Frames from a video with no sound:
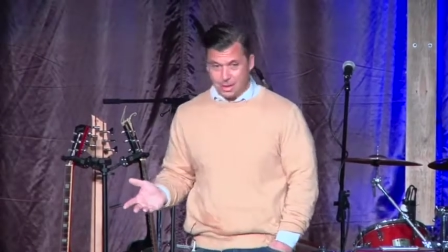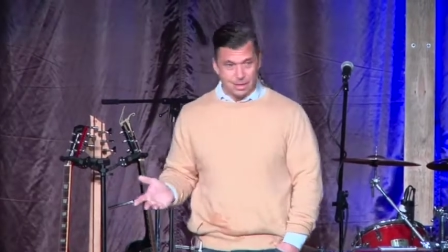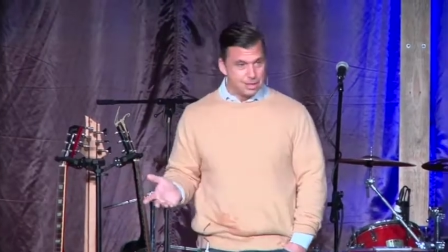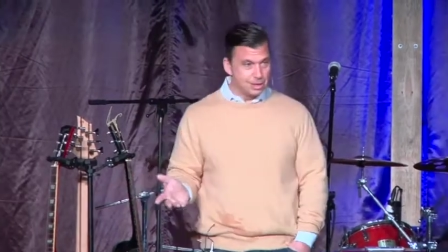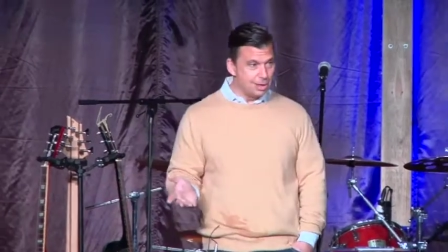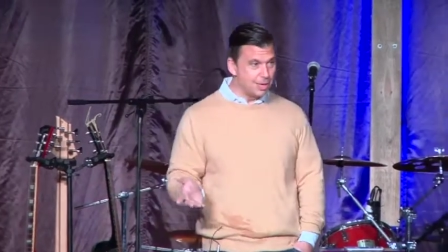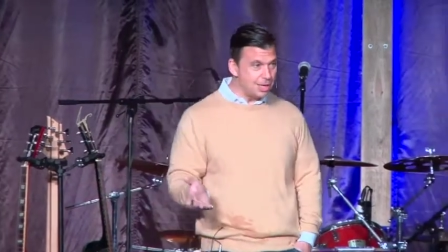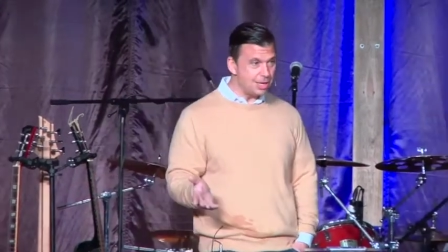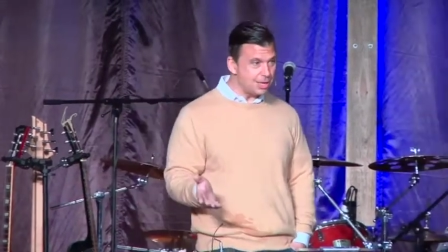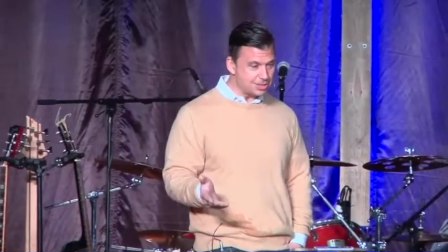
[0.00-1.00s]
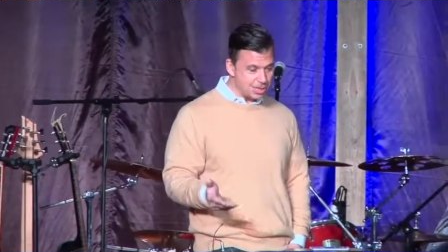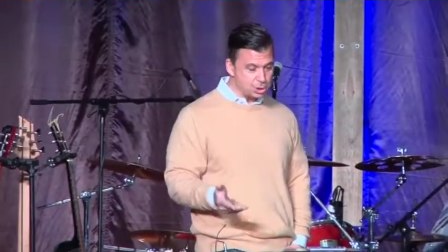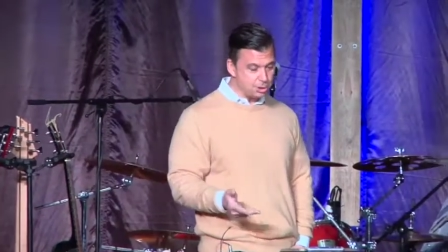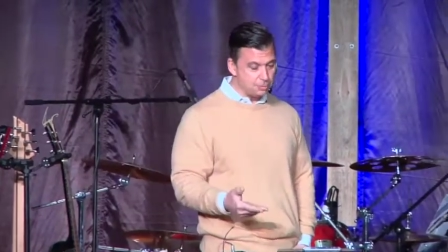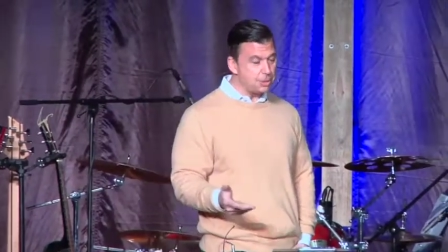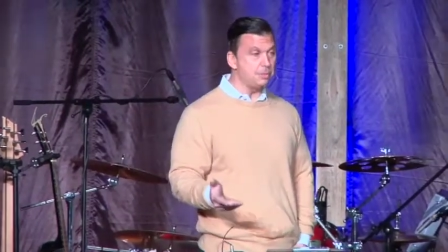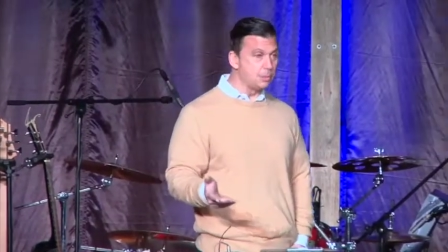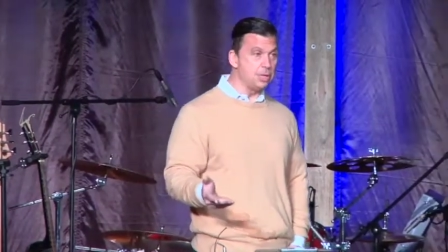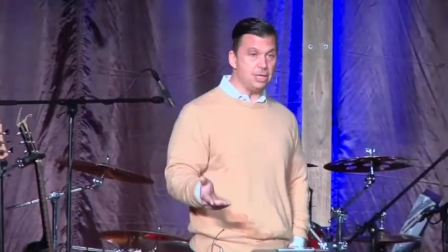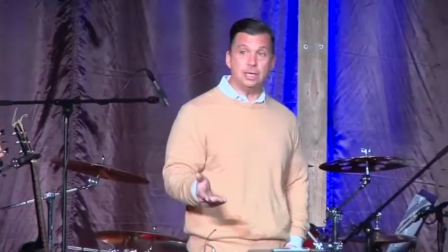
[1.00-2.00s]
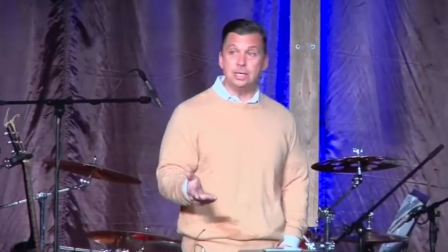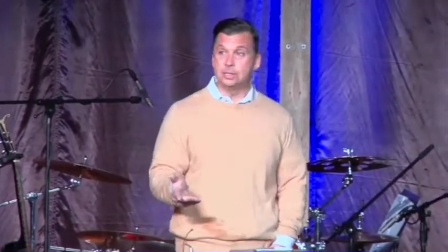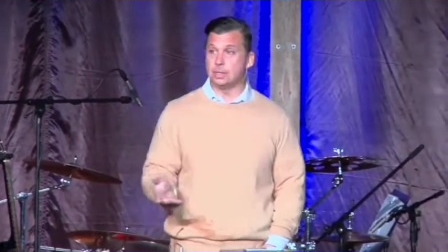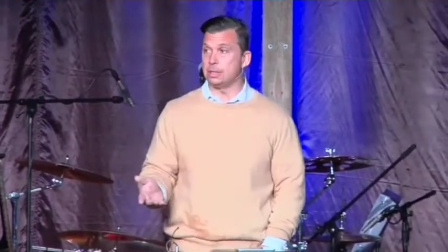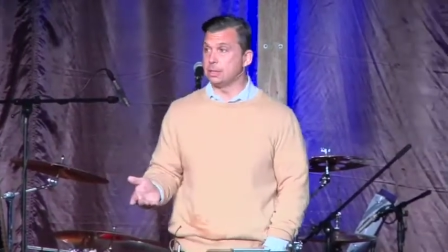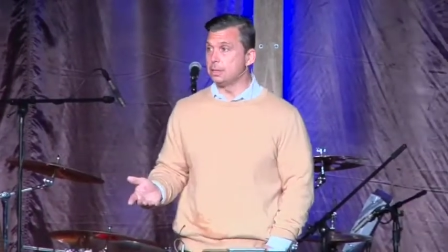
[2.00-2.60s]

You know, it's actually really, really easy.